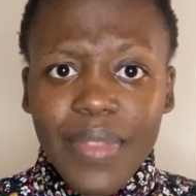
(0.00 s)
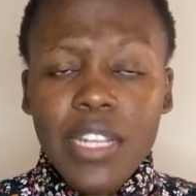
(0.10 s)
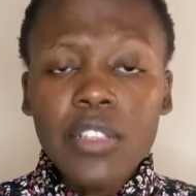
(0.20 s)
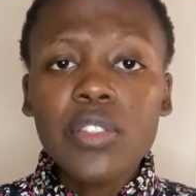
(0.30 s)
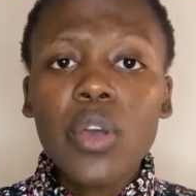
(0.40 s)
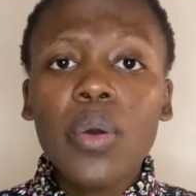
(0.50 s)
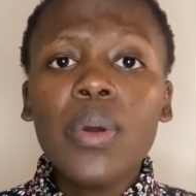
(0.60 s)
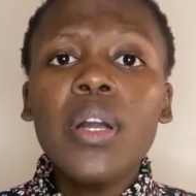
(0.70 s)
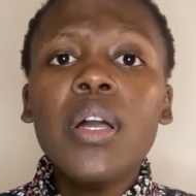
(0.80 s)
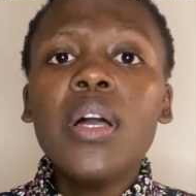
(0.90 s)
So
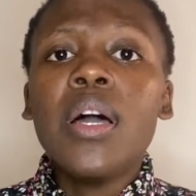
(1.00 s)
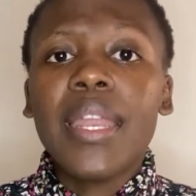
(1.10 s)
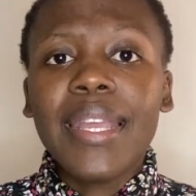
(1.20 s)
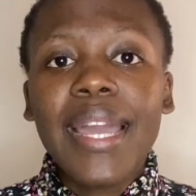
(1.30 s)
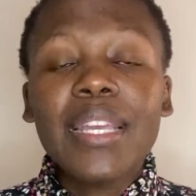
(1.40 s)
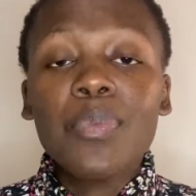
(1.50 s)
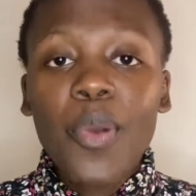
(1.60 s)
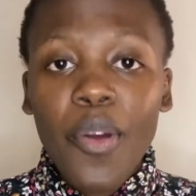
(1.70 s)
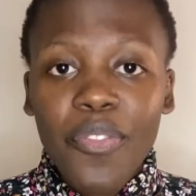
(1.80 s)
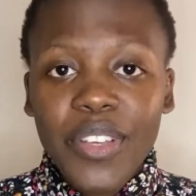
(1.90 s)
regarding
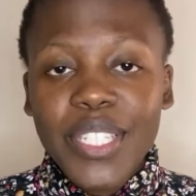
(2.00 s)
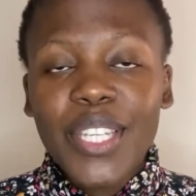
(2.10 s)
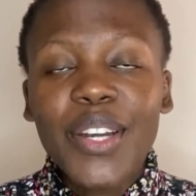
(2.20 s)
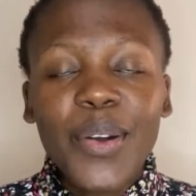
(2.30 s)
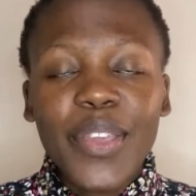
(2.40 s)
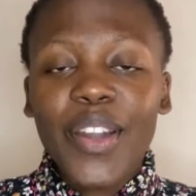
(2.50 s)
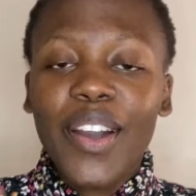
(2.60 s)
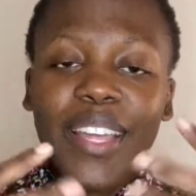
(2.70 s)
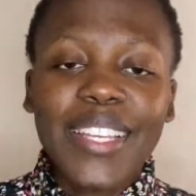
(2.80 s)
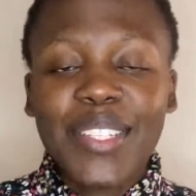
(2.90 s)
profit, oh yeah, I
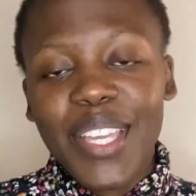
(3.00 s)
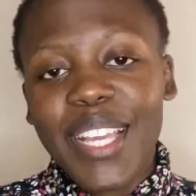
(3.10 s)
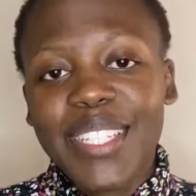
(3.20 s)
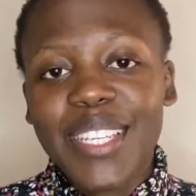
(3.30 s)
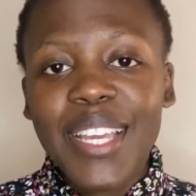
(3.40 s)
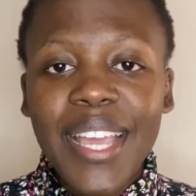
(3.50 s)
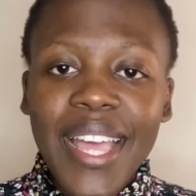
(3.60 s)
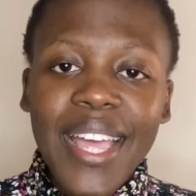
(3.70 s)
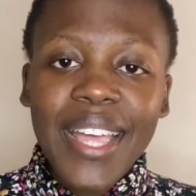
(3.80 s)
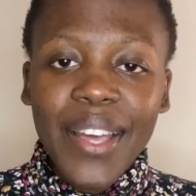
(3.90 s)
need to catch
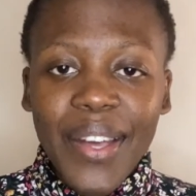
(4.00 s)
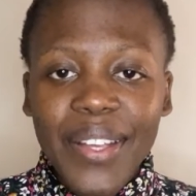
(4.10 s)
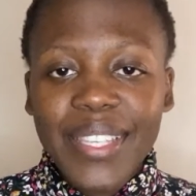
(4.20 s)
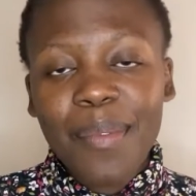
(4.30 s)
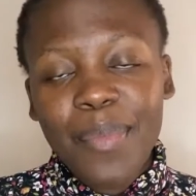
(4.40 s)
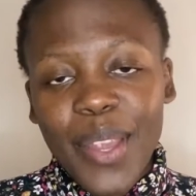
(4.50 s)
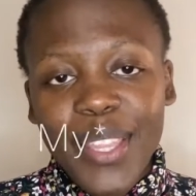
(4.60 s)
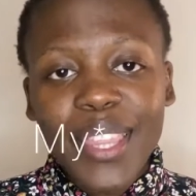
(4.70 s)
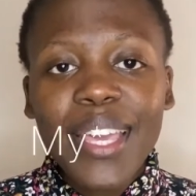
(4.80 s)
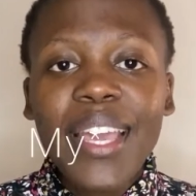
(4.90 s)
some breath.
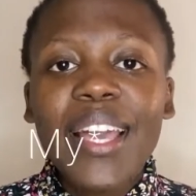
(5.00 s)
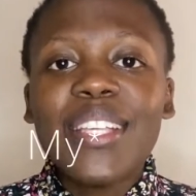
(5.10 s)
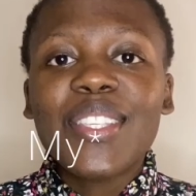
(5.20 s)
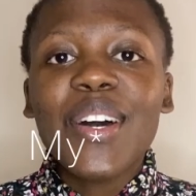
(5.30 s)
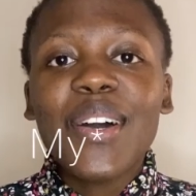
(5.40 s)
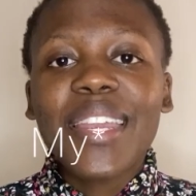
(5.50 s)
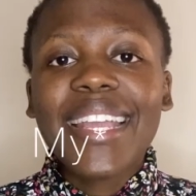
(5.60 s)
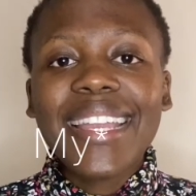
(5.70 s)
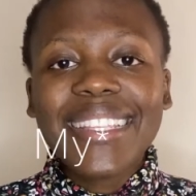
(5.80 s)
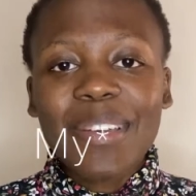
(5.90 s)
So
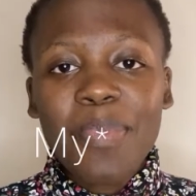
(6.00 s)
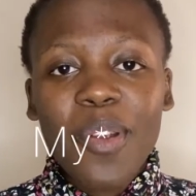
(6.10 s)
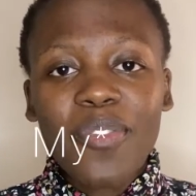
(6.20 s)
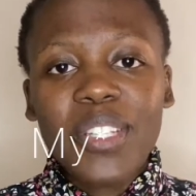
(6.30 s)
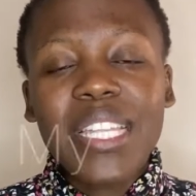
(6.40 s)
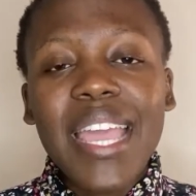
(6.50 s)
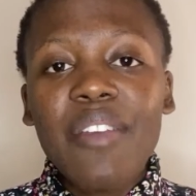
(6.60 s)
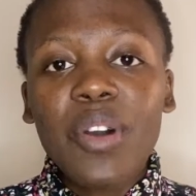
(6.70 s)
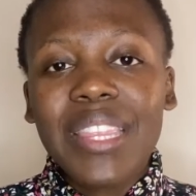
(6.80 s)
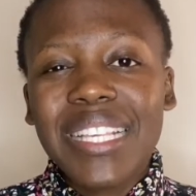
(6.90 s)
regarding the profit,
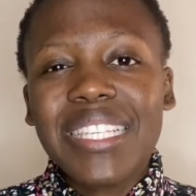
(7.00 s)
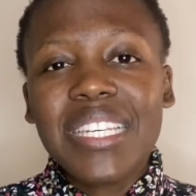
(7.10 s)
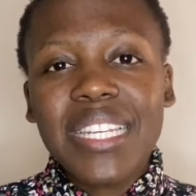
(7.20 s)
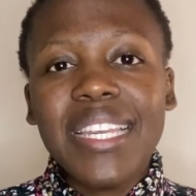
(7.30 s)
Avon doesn't really